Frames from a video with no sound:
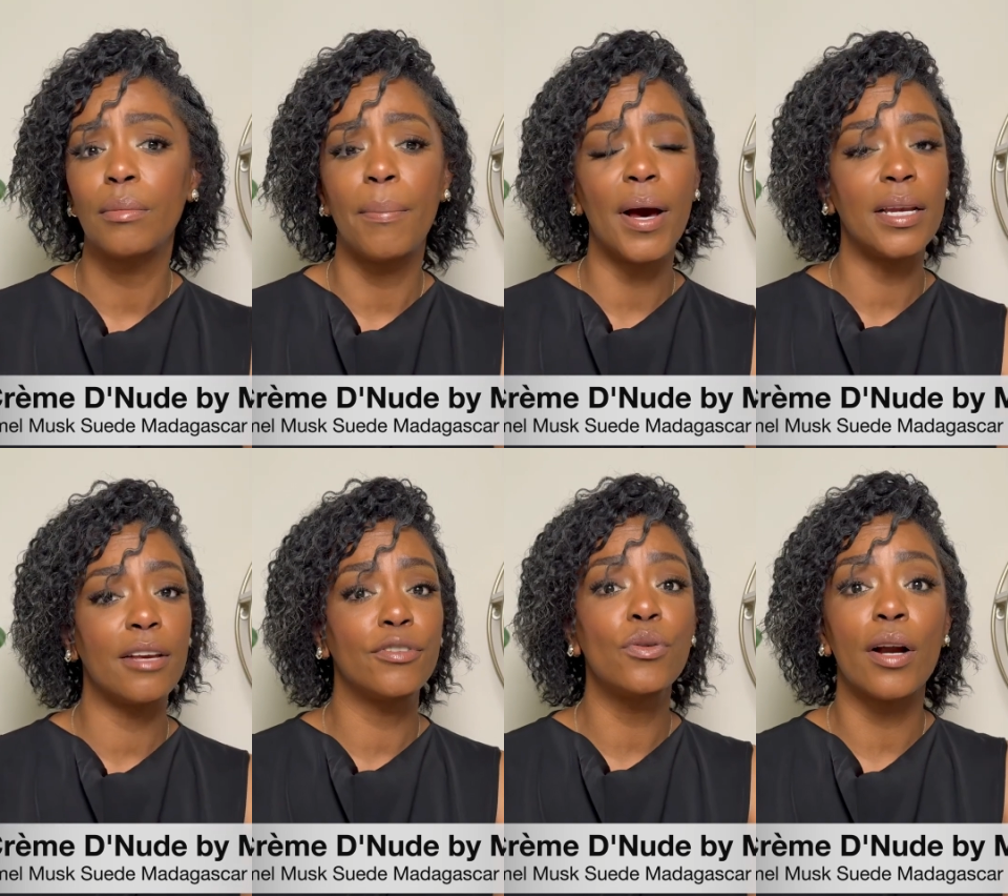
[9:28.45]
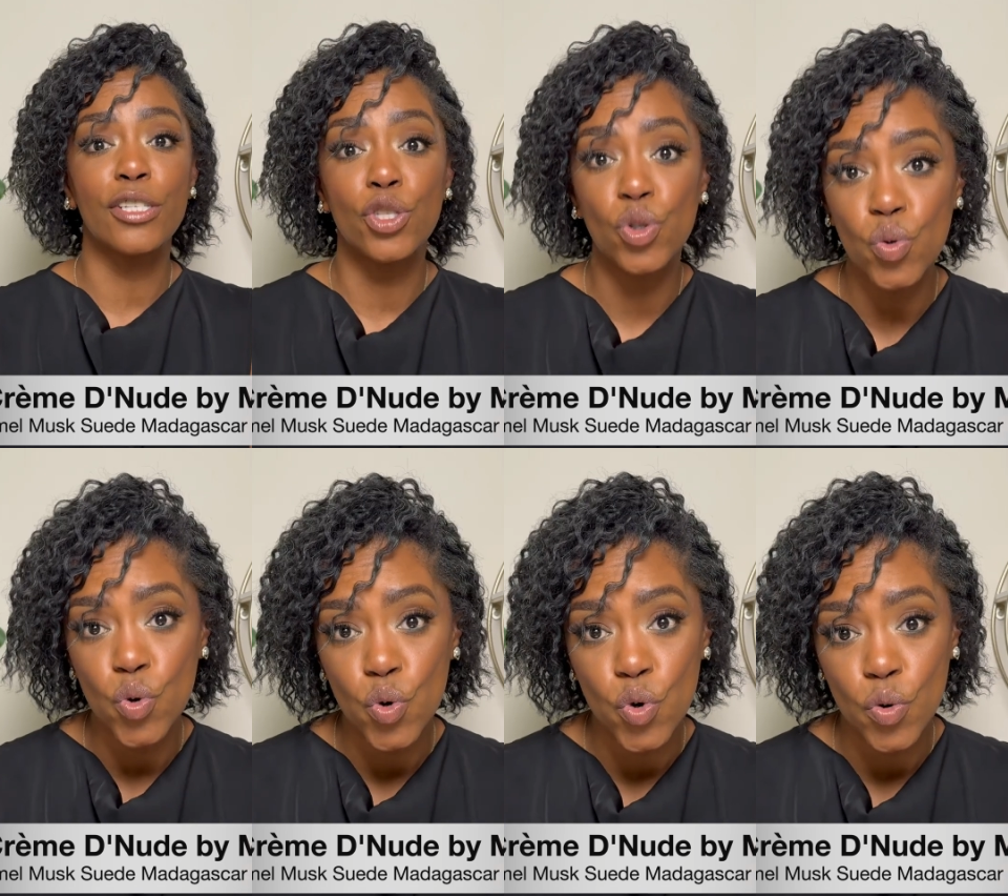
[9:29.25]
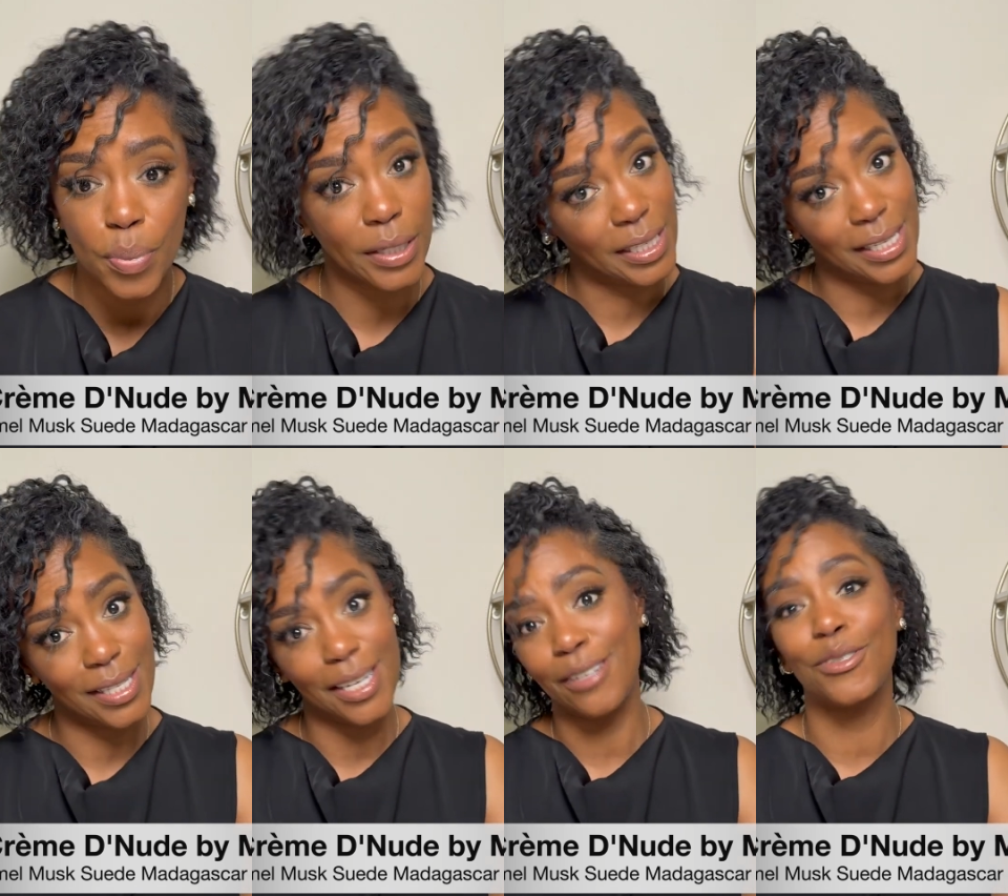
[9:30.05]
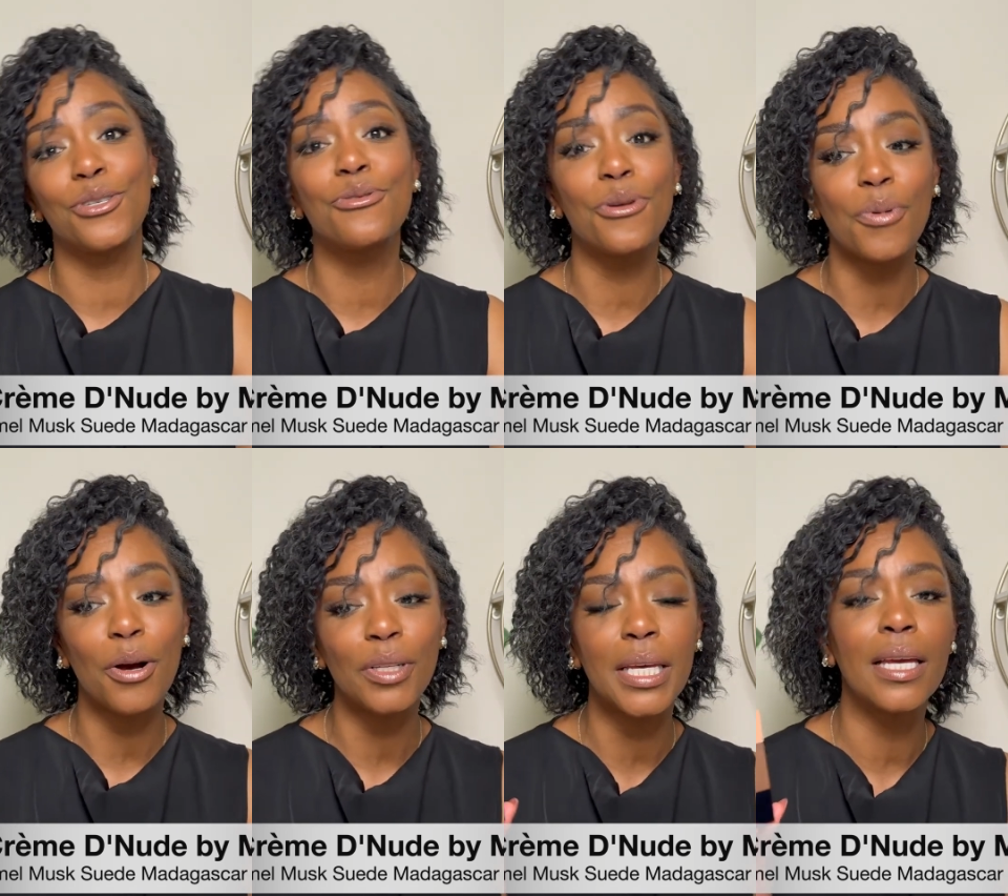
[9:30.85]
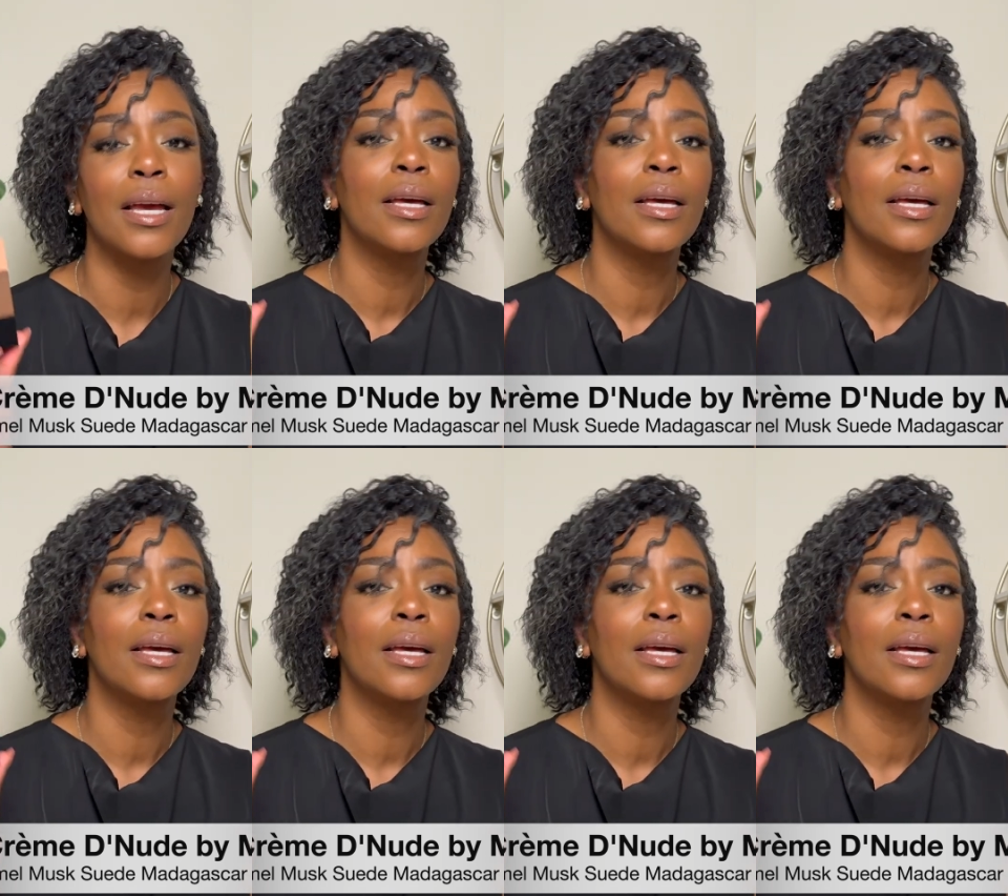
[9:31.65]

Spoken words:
But if you are super sensitive to neroli,